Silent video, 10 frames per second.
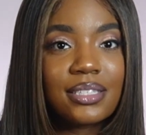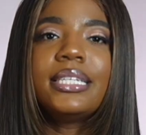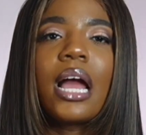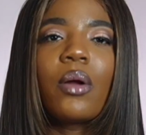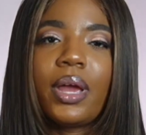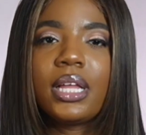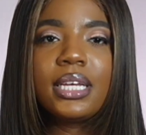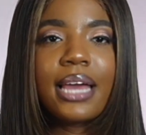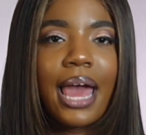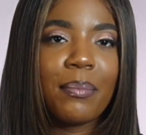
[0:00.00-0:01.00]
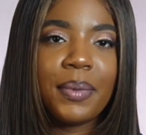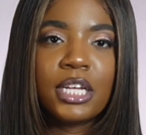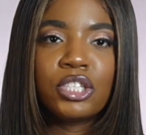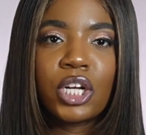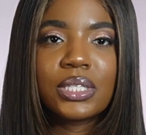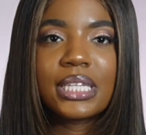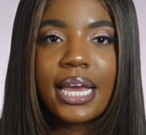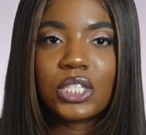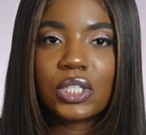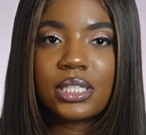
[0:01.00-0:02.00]
Directly capping nurse
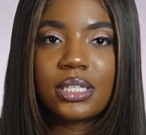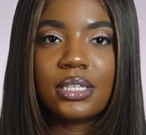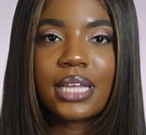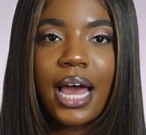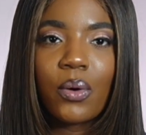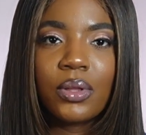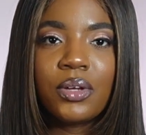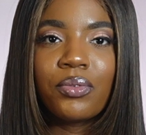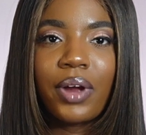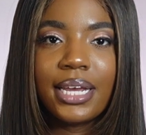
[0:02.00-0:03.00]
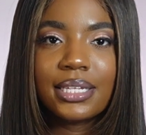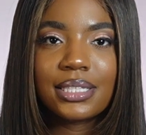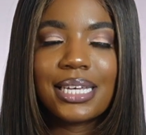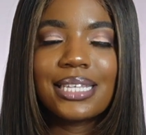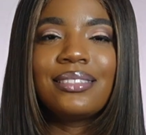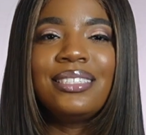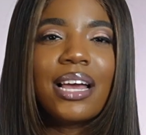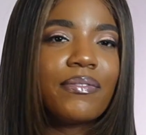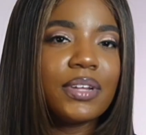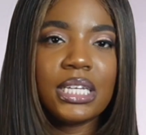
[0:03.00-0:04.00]
agencies' hourly rates is
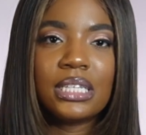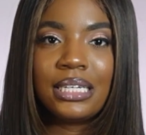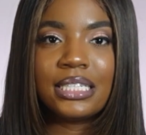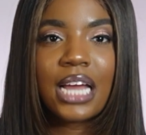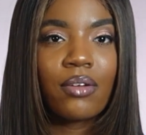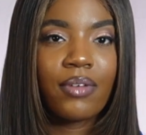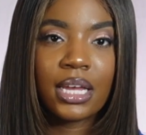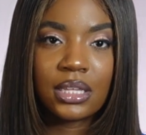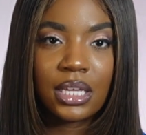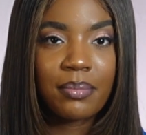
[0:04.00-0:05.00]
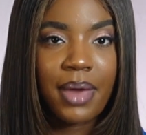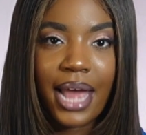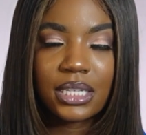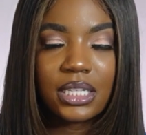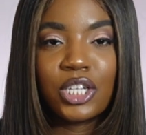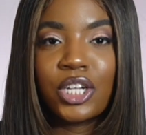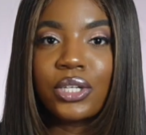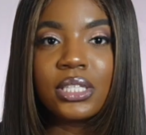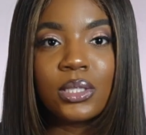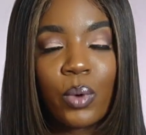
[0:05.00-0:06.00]
definitely directly impacting the
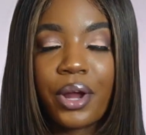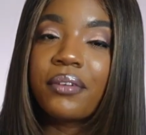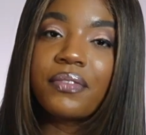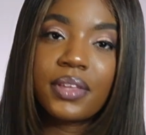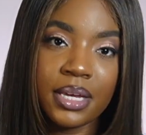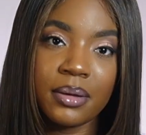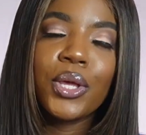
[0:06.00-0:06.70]
nurses working for them.